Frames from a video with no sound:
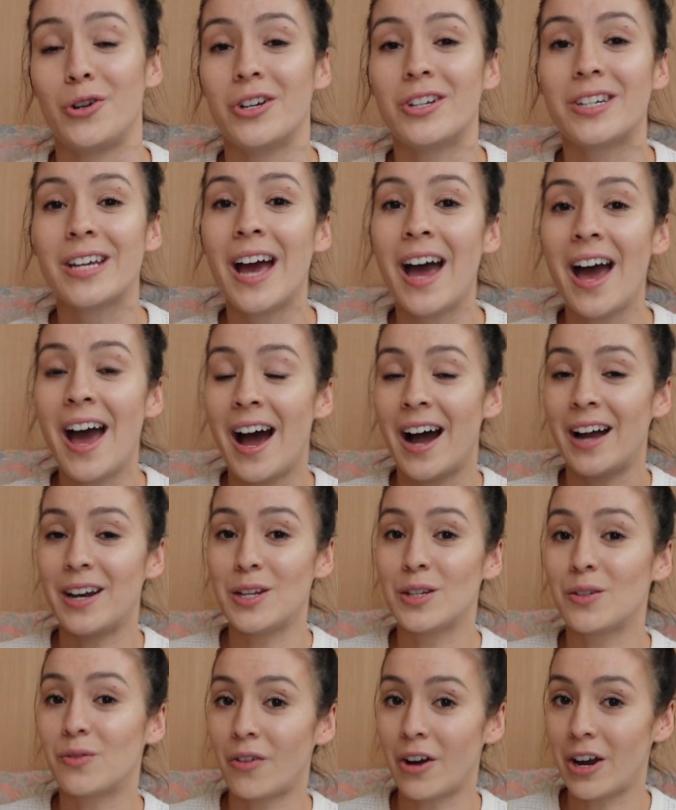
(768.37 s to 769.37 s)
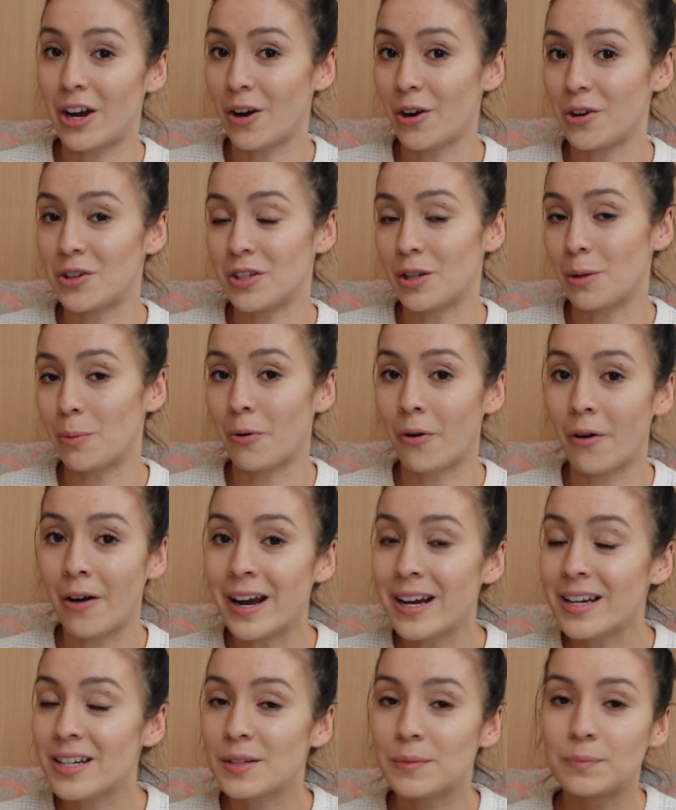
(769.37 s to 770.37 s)
good, and it's very close to the
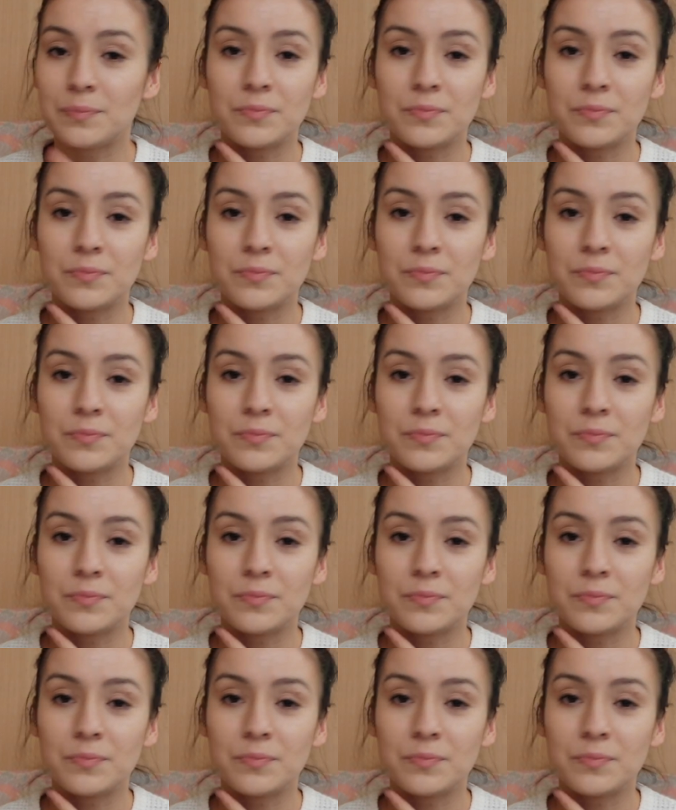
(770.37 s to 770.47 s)
parade.